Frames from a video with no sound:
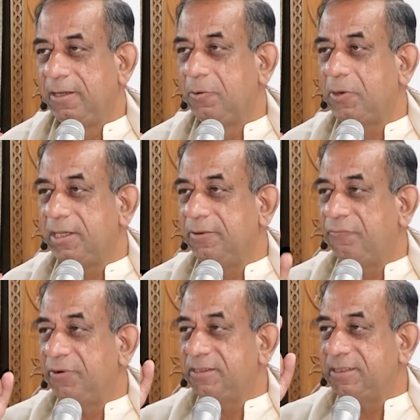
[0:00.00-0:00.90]
Look at the
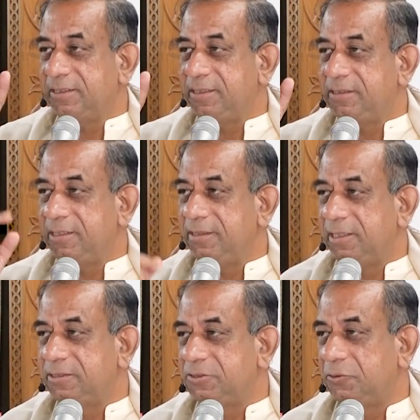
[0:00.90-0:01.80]
first suggestion in
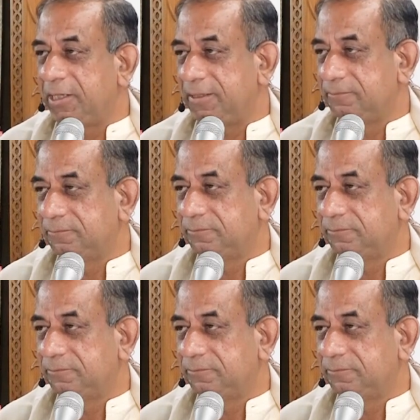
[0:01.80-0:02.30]
the story.